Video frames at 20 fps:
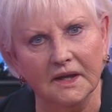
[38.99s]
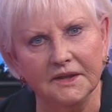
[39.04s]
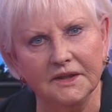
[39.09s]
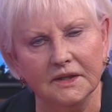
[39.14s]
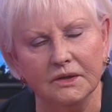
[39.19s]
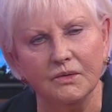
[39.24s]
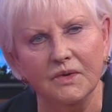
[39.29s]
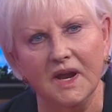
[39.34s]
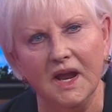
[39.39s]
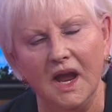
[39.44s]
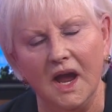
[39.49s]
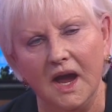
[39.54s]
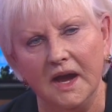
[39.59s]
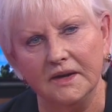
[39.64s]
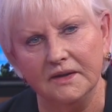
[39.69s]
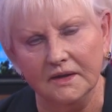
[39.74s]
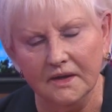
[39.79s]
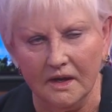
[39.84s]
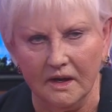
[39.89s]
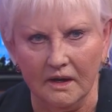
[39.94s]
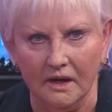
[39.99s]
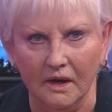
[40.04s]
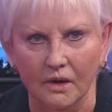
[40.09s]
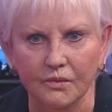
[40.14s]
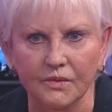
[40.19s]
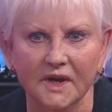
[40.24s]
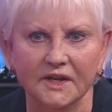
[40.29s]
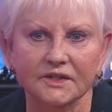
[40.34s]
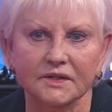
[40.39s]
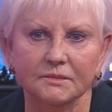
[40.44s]
I think we had a
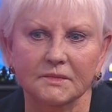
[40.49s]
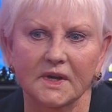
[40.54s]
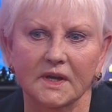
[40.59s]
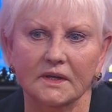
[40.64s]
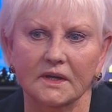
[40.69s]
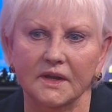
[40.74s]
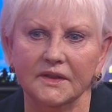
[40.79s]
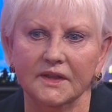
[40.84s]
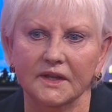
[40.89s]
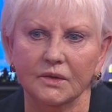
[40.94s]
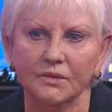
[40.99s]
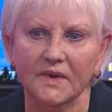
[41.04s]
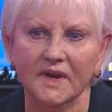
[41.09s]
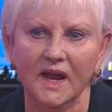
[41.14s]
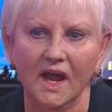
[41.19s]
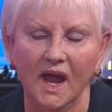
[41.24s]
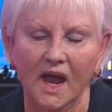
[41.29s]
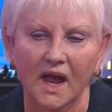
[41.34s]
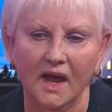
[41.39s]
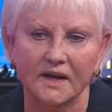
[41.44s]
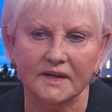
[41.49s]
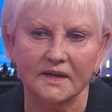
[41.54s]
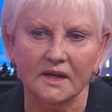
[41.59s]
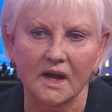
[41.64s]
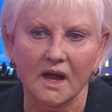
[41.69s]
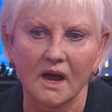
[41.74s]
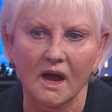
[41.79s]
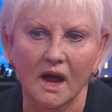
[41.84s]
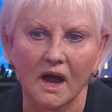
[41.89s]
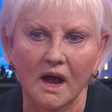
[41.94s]
regimen. I think we had
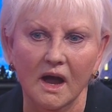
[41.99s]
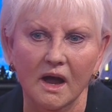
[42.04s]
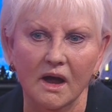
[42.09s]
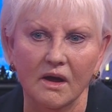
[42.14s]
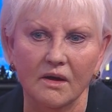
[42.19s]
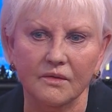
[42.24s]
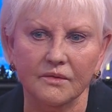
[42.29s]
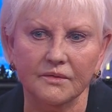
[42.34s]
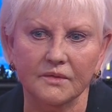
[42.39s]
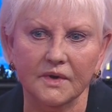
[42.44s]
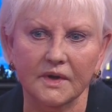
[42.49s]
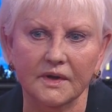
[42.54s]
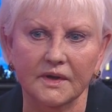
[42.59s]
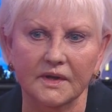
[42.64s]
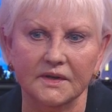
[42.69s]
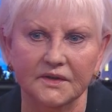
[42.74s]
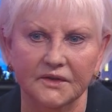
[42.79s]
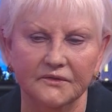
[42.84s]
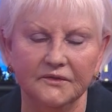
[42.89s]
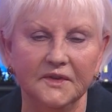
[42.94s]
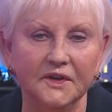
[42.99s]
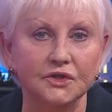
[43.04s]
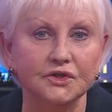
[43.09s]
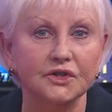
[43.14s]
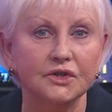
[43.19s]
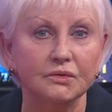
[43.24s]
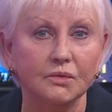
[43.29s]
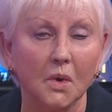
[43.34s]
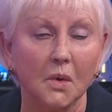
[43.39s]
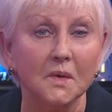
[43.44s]
uh, a
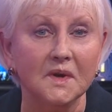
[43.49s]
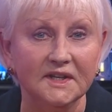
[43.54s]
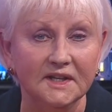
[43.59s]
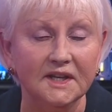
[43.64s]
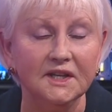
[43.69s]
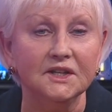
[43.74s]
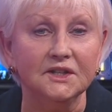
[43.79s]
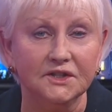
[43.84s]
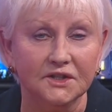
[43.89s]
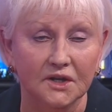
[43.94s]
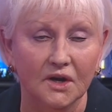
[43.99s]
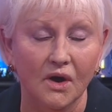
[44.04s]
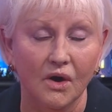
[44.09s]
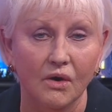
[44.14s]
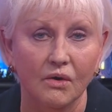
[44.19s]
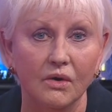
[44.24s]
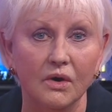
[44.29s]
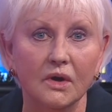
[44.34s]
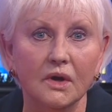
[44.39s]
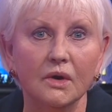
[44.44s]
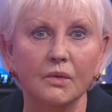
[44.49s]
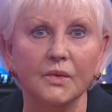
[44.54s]
division where we needed to go.